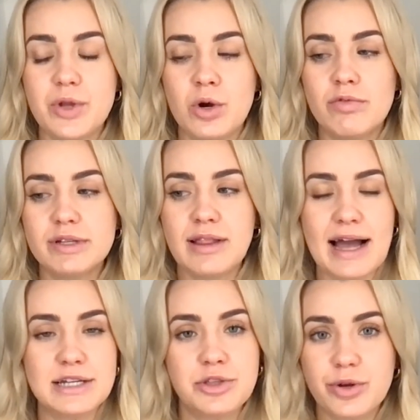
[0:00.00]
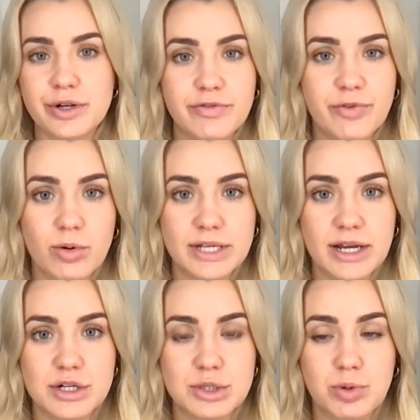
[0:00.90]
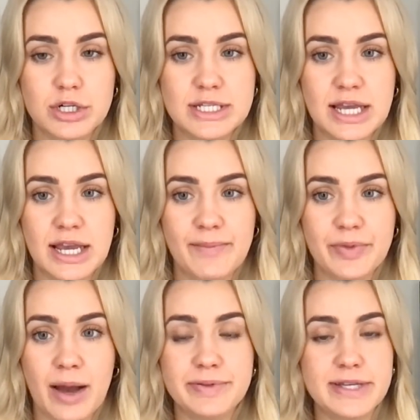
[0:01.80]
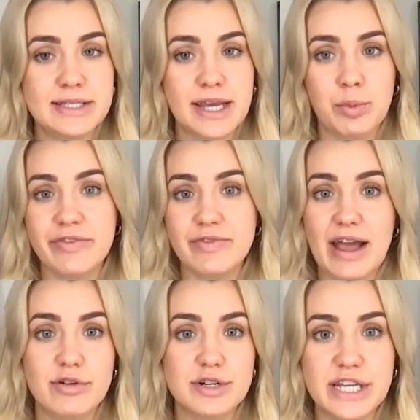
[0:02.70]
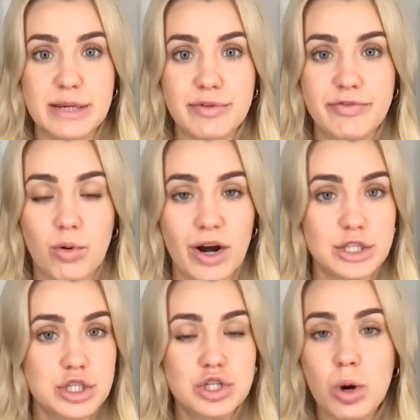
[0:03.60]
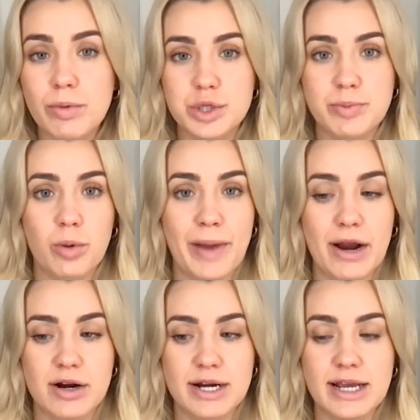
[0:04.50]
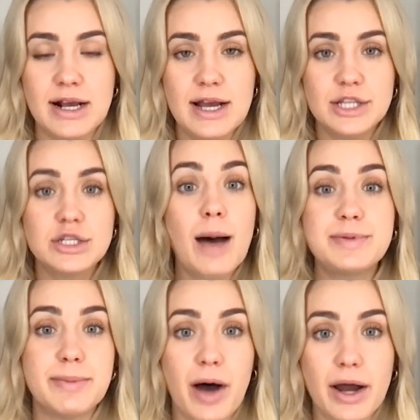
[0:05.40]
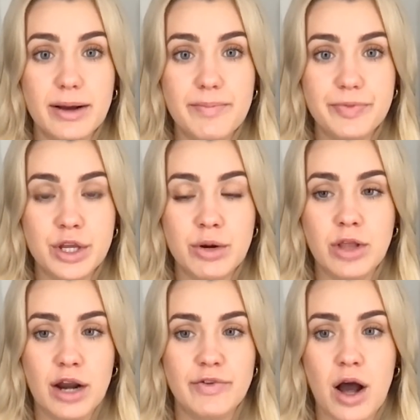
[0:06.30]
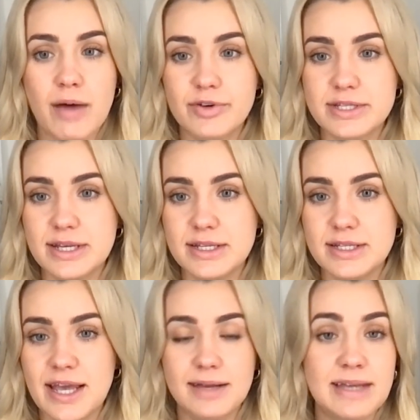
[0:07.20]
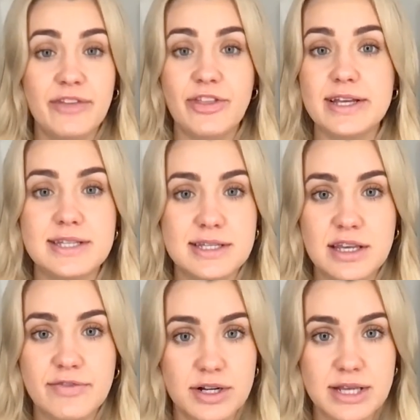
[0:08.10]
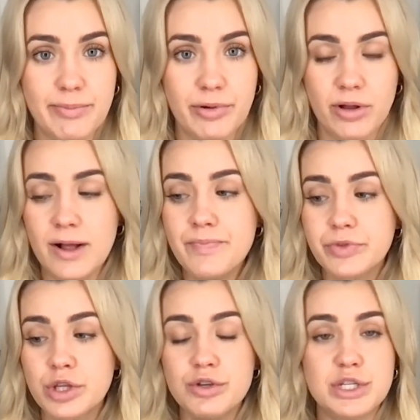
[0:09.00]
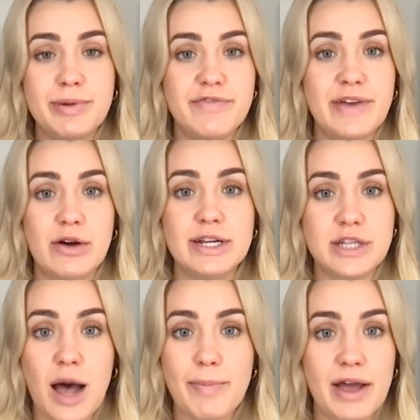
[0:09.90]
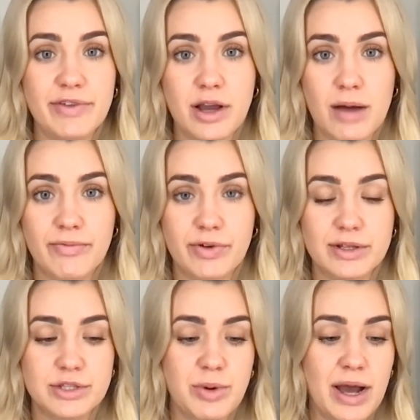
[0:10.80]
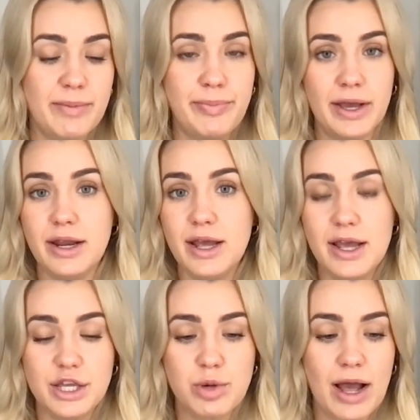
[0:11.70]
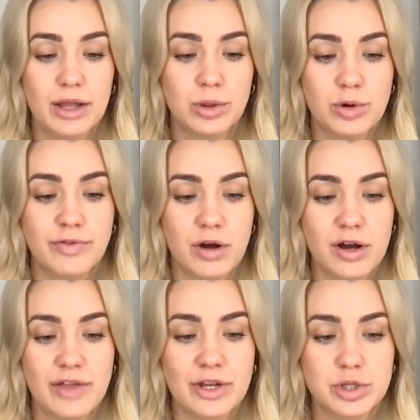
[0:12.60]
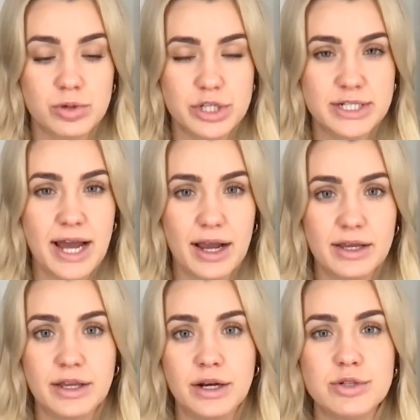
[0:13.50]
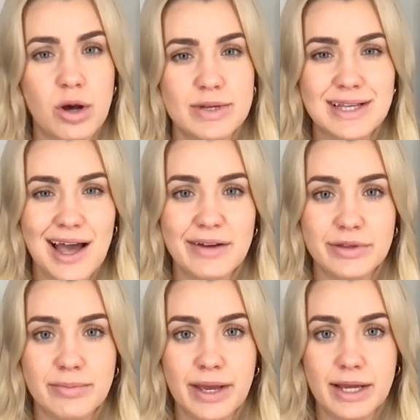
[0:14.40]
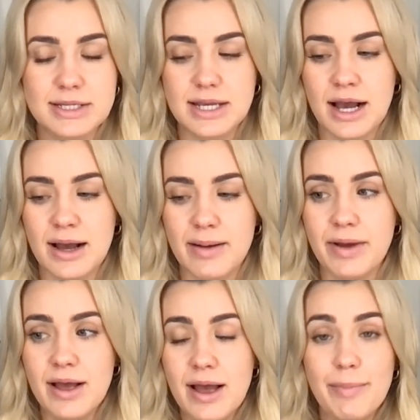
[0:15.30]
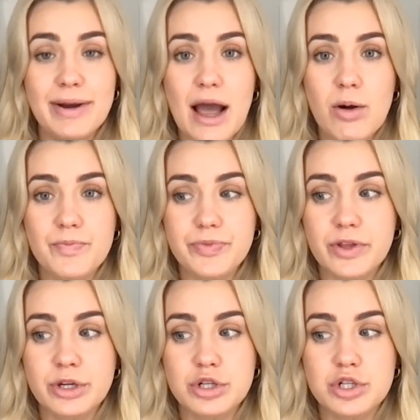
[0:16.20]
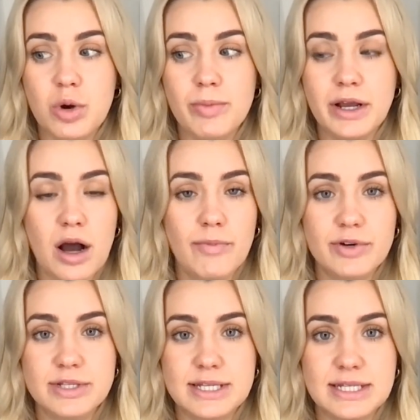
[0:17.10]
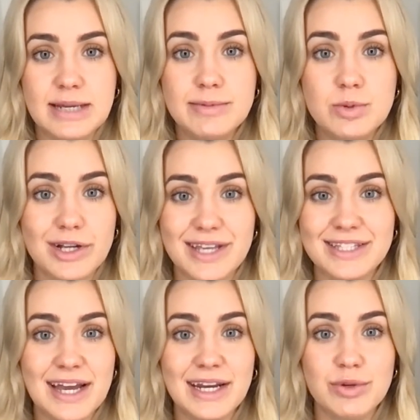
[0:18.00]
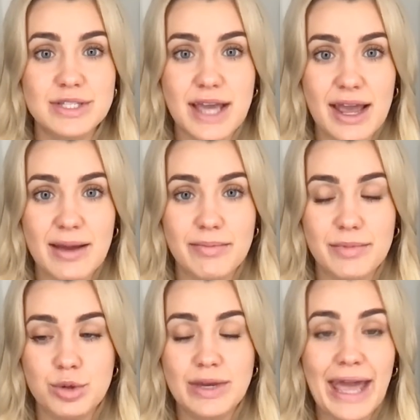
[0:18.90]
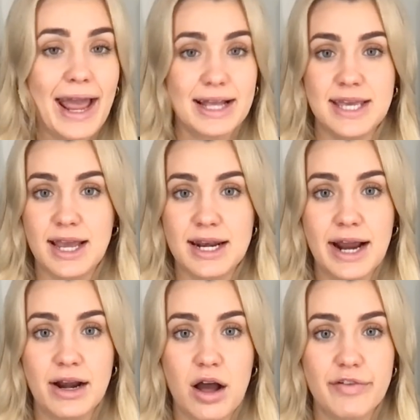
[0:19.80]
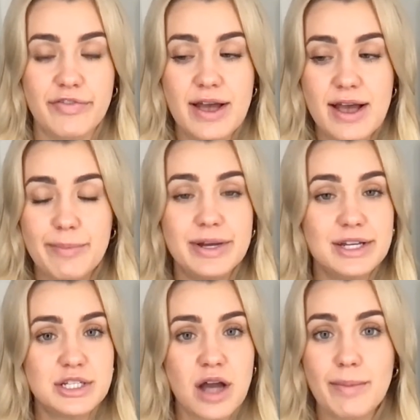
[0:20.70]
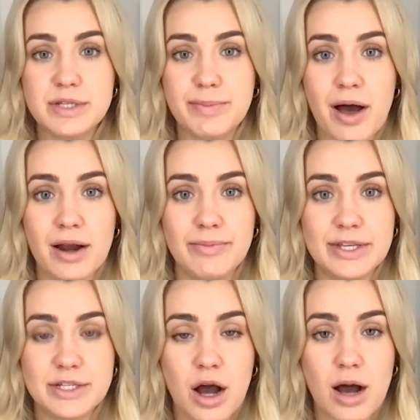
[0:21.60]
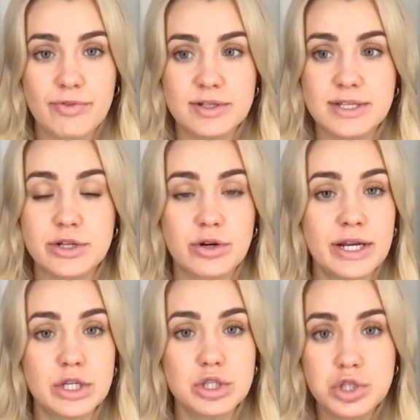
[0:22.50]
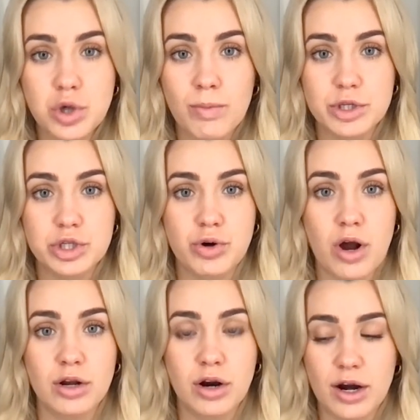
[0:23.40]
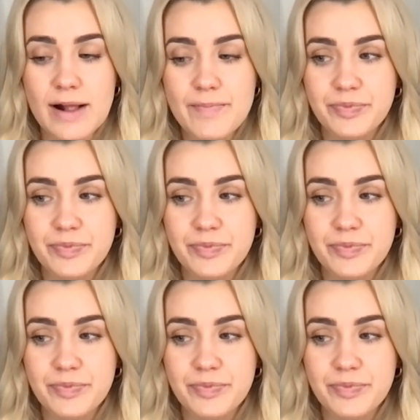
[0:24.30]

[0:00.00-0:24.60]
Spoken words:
over the last 3 or 4 years, we're seeing upsets like we've never seen before and so much more parity top to bottom. A lot of conferences, take the ACC, for example, used to be a very top heavy conference. You had Pitt, you had Louisville, and then Georgia Tech, is always kind of in the mix. But now there's so many conferences and teams where it's anyone's game. You can't take a night off because top to bottom, these conferences are getting so much stronger.